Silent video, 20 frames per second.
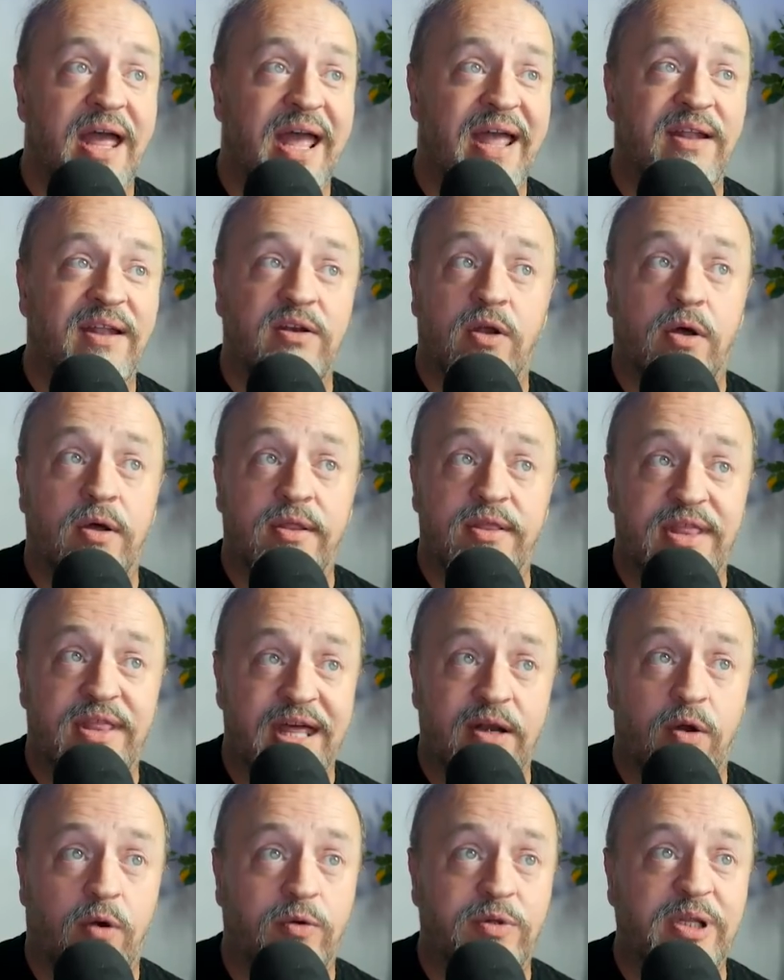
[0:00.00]
and
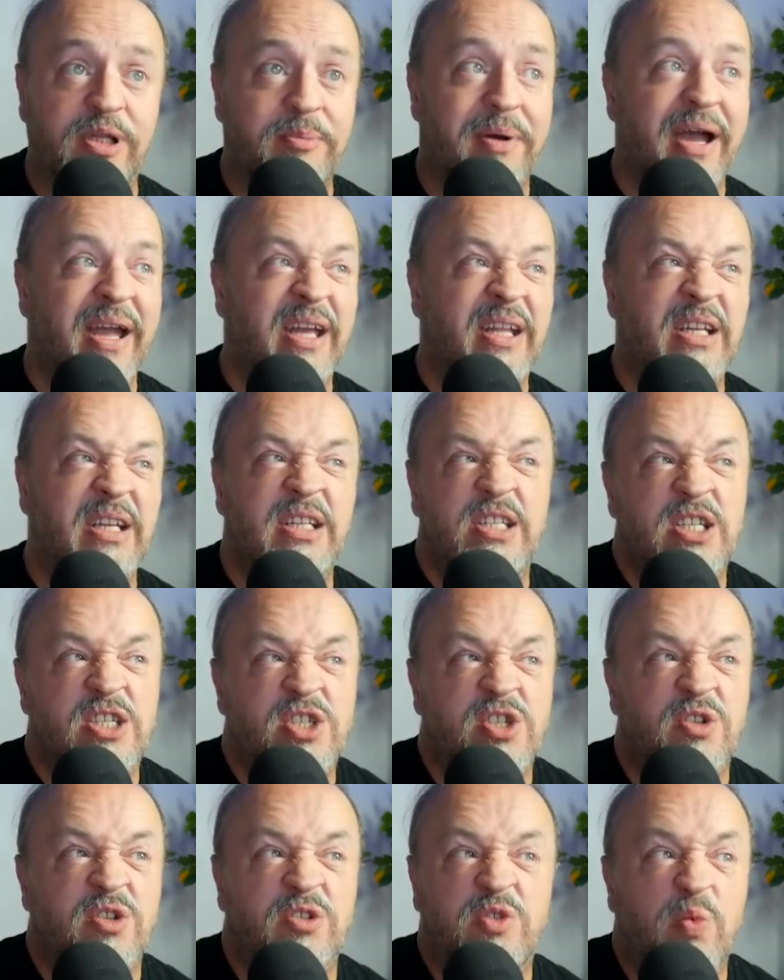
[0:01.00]
then only by an
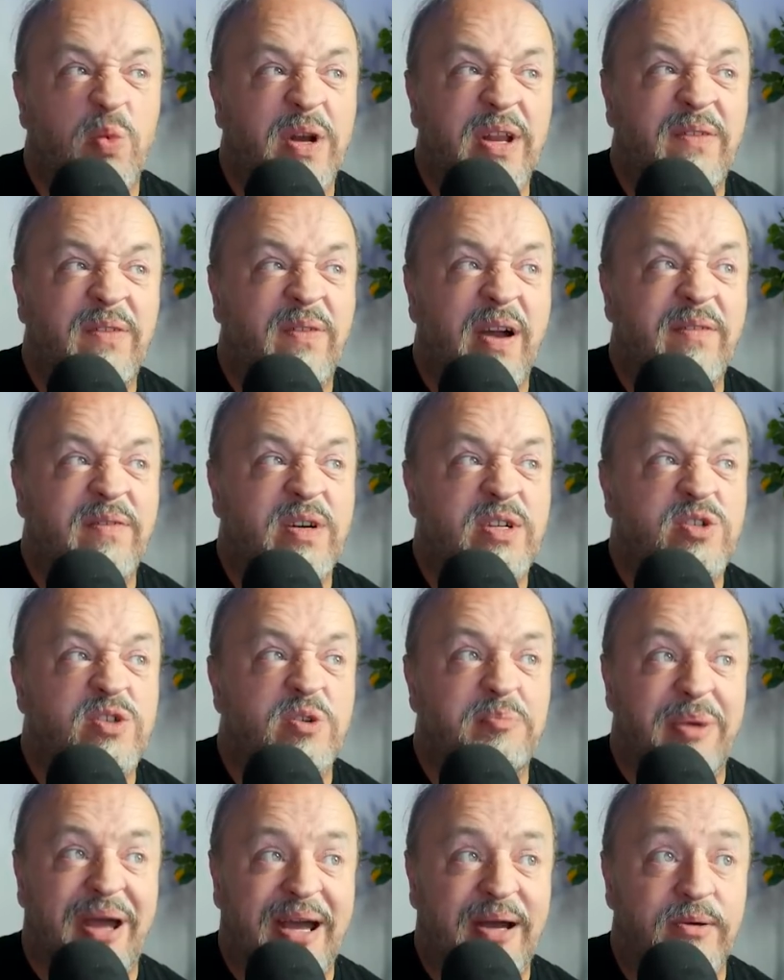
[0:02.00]
additional twenty-five
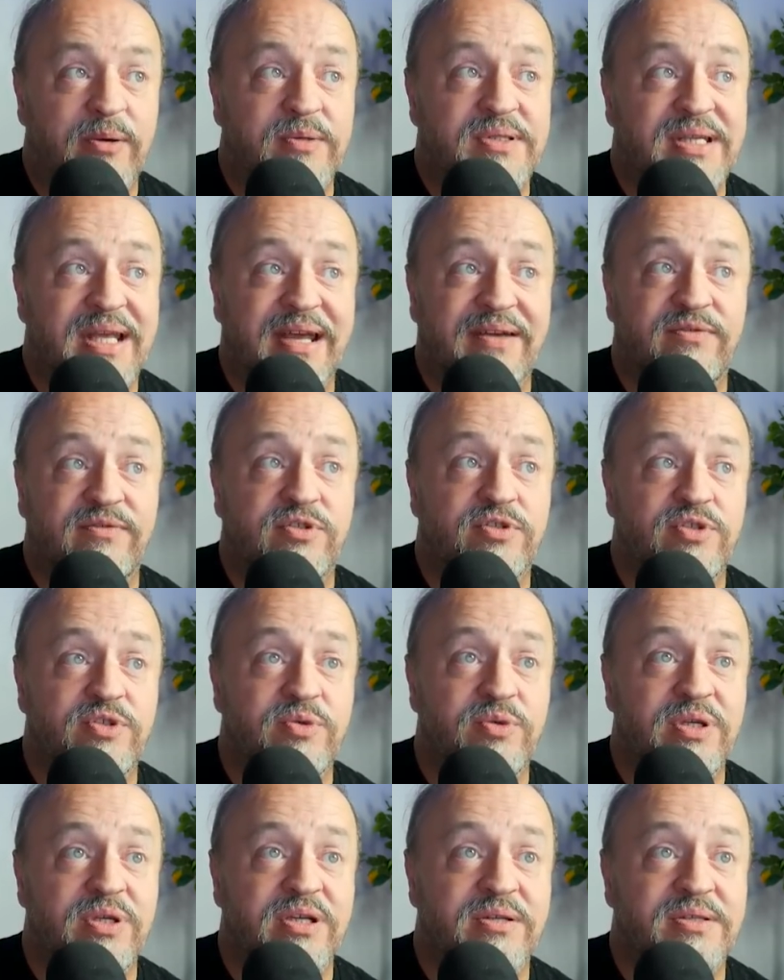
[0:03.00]
hundred pounds after
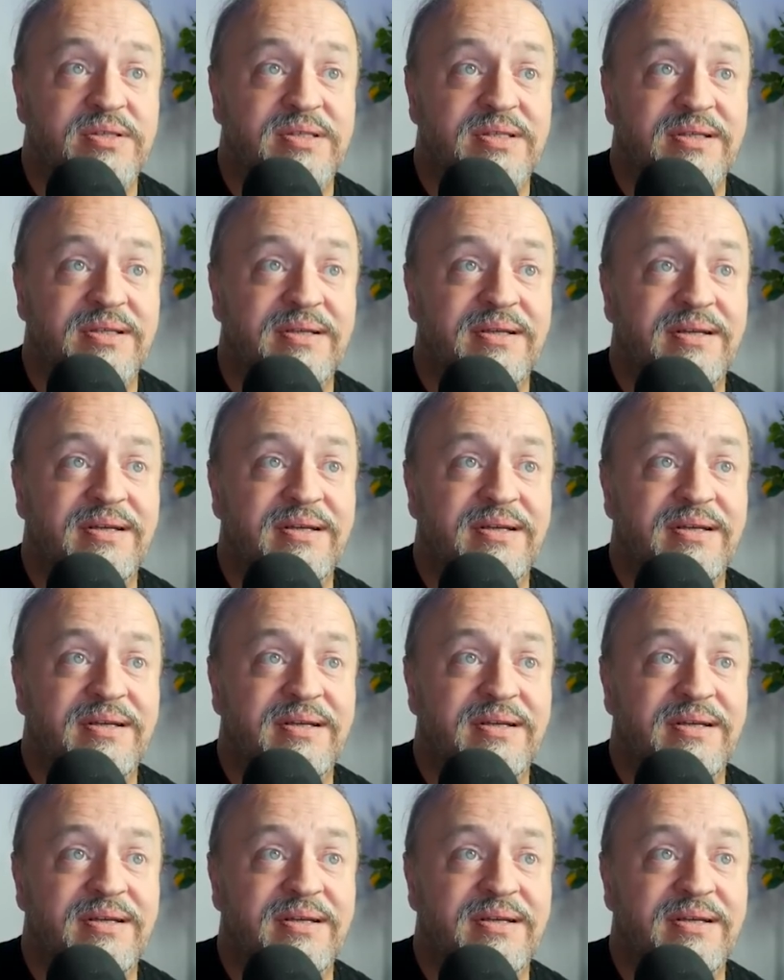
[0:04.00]
two years.